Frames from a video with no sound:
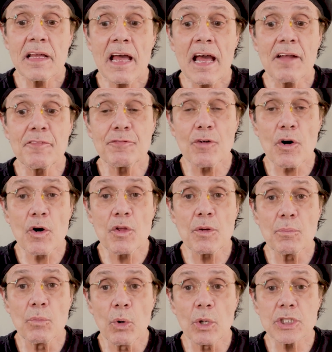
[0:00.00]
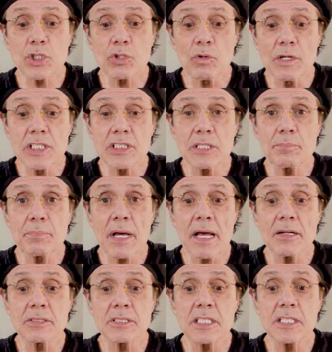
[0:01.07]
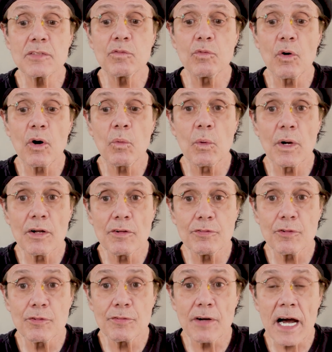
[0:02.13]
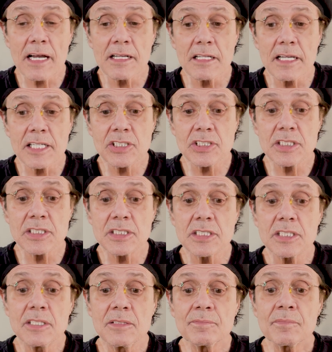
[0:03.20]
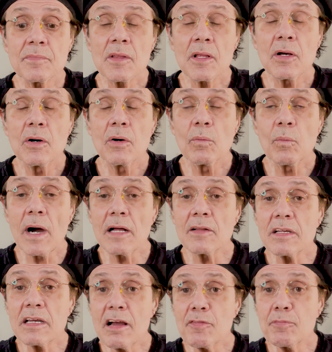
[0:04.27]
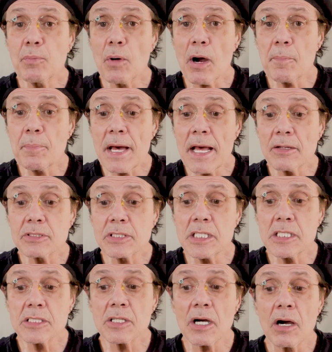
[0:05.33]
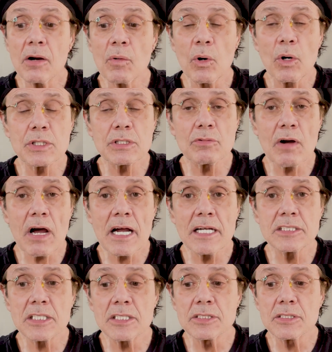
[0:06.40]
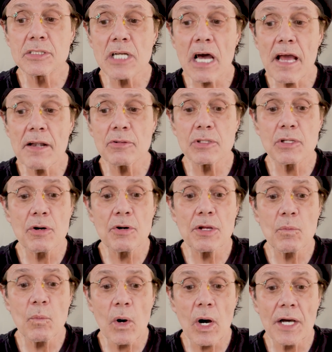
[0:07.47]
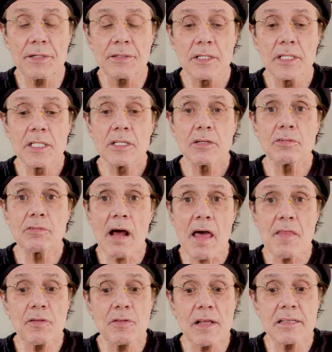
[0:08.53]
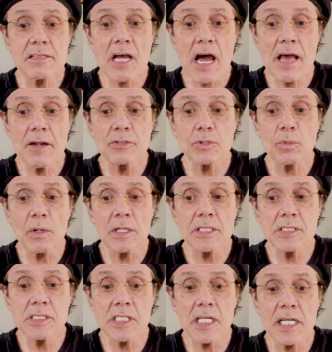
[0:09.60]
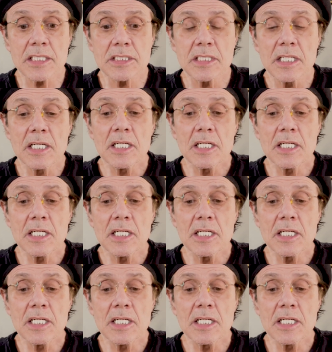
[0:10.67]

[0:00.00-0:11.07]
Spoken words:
and further more stringent penalties for willful violations. While the FBAR penalties are authorized under Title 31 rather than Title 26,